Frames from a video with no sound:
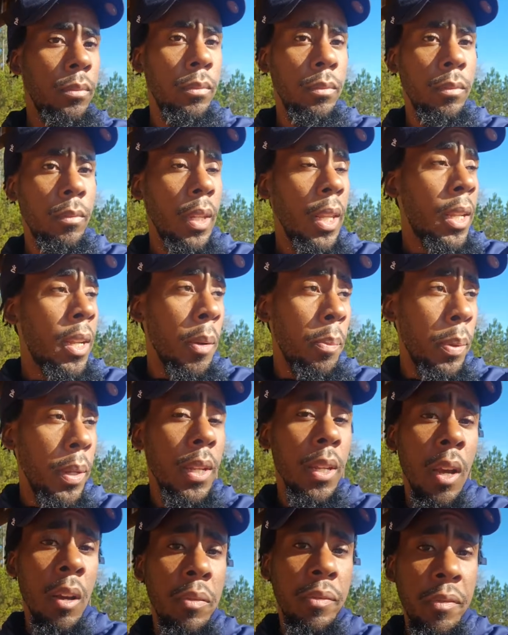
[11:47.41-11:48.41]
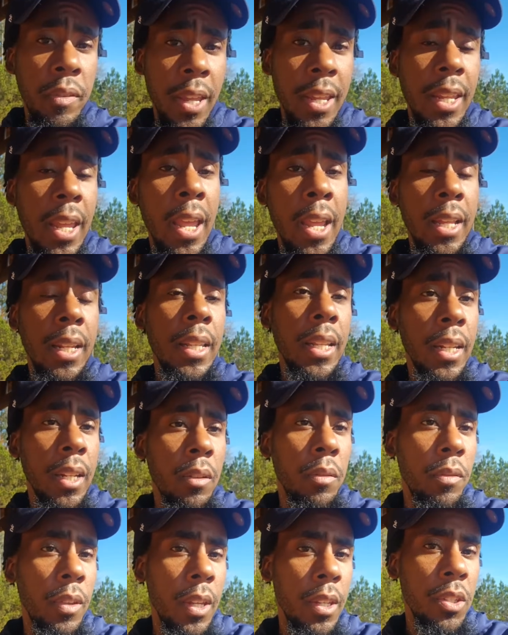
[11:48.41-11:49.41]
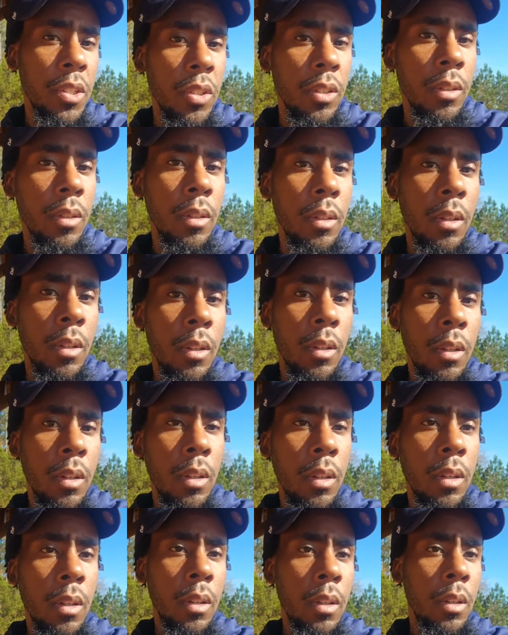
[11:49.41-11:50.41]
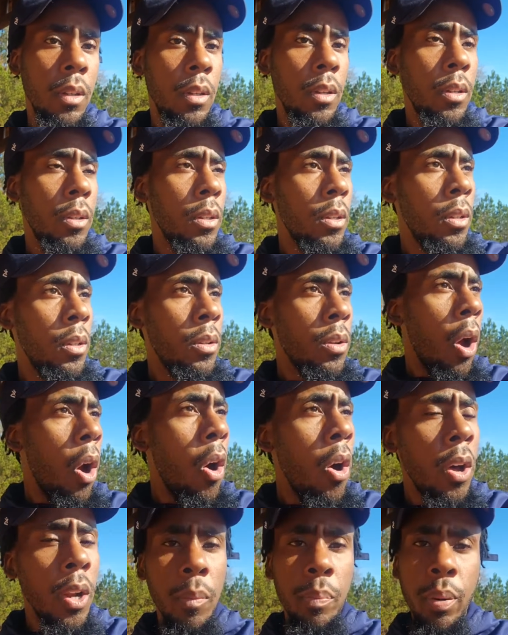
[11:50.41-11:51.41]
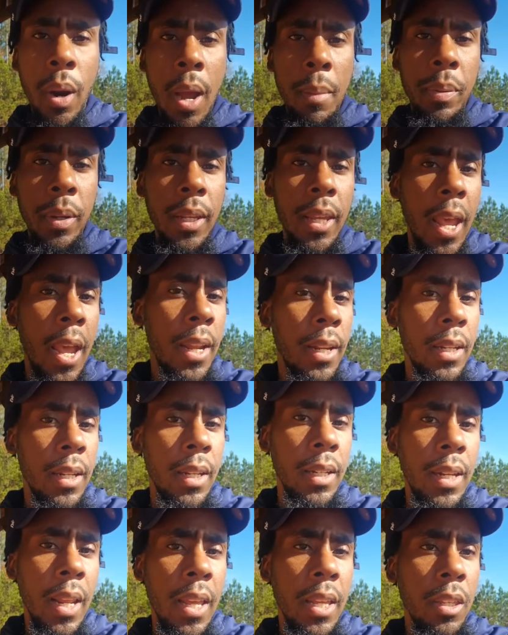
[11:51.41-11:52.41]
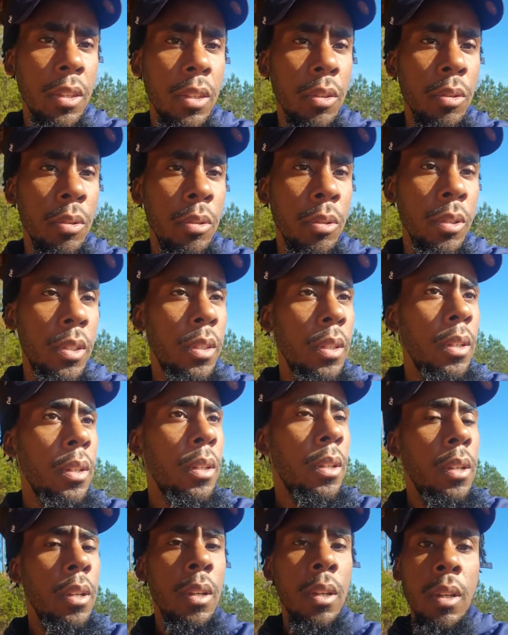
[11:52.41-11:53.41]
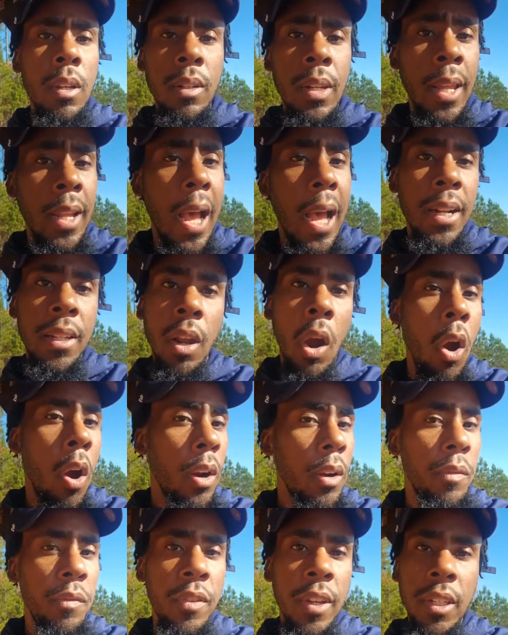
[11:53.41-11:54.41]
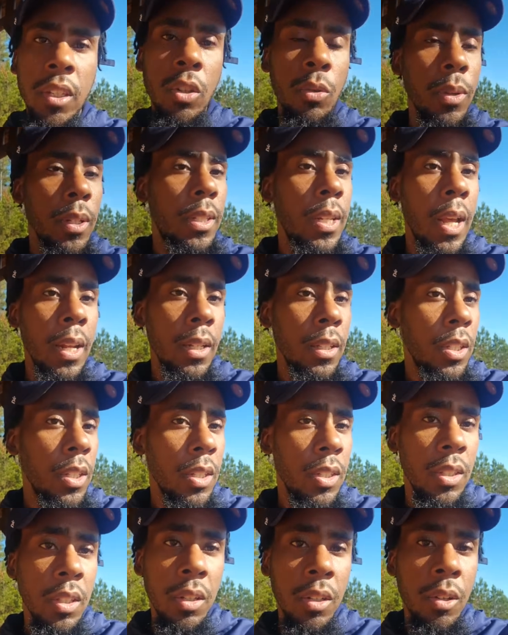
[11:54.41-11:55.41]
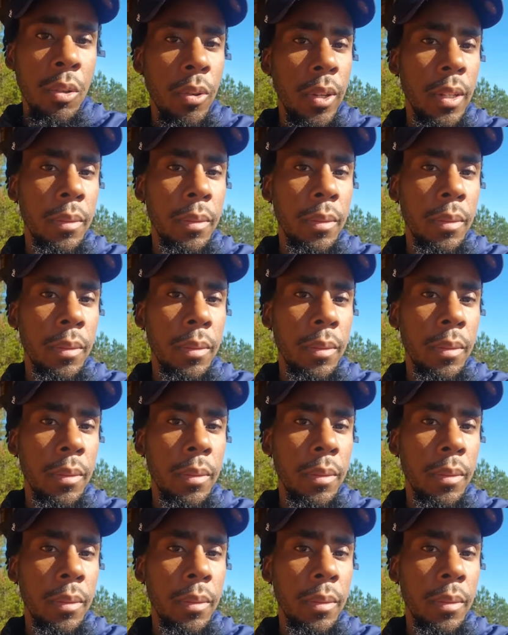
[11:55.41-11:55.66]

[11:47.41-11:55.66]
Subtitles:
It could be a fake alien invasion. All the propaganda that they used, they got the artificial intelligence to do it.